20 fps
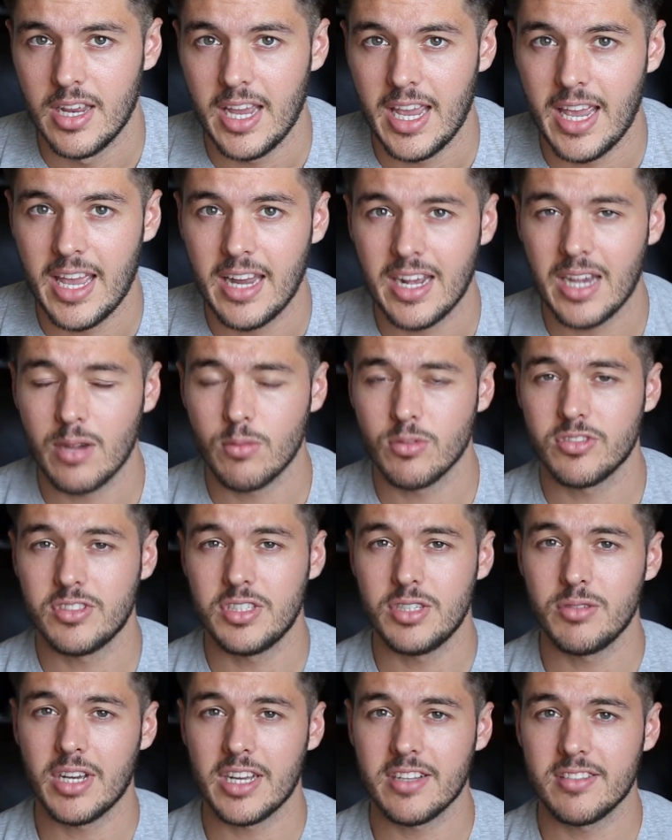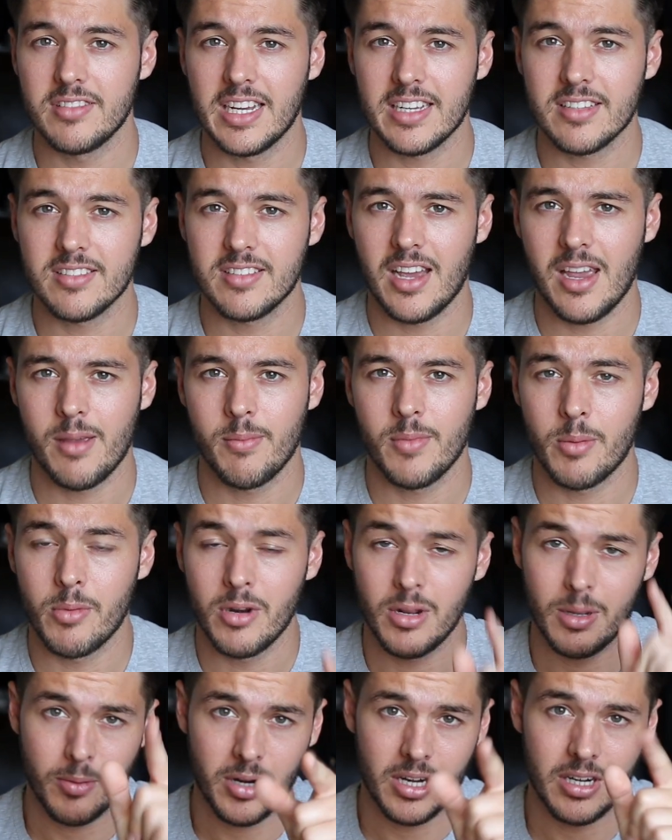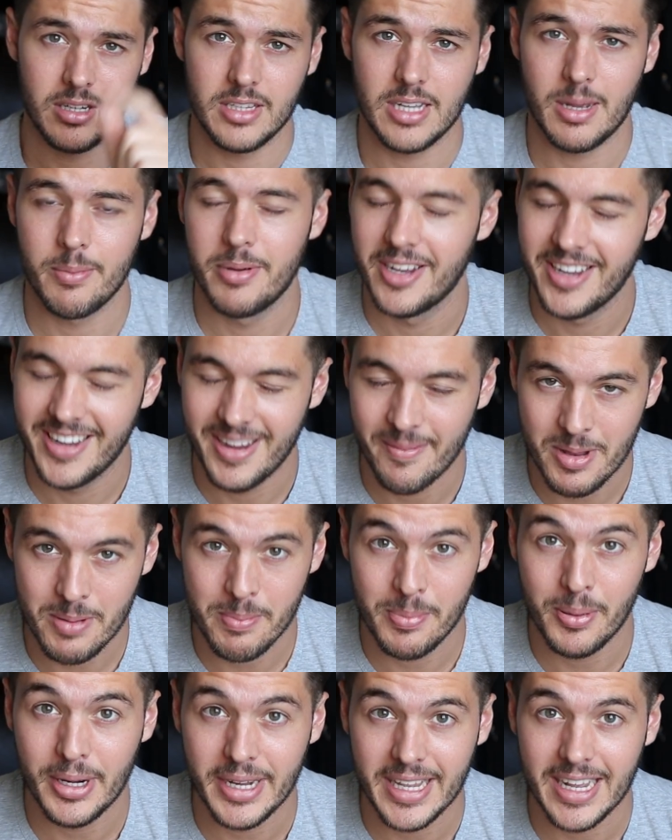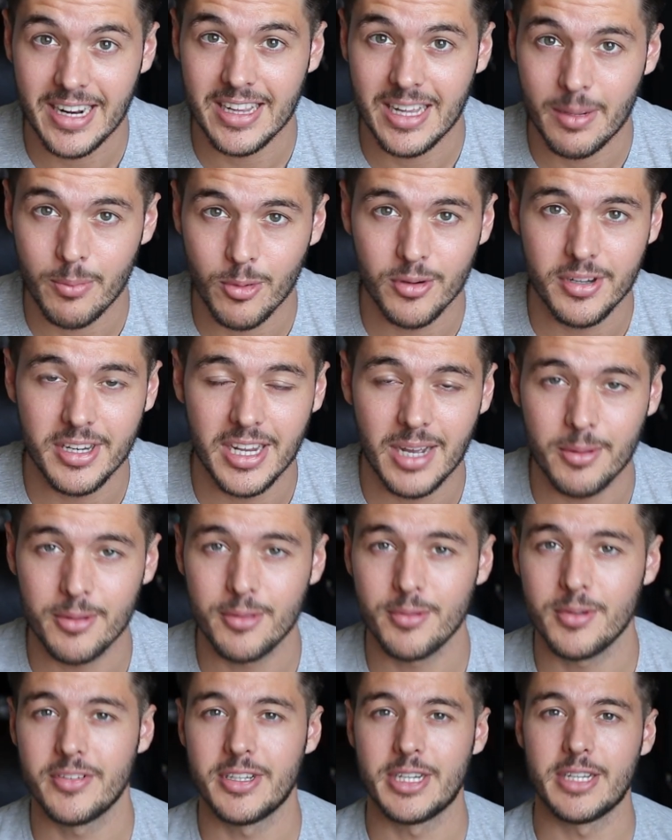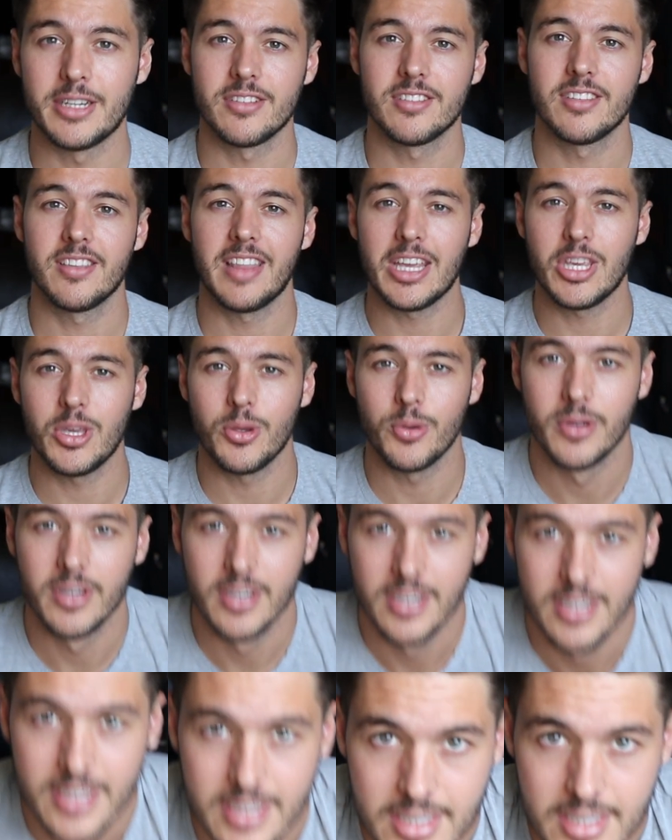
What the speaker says: and I will see you guys next time. I'm gonna be putting out a lot more Diablo 3 videos. Thank you.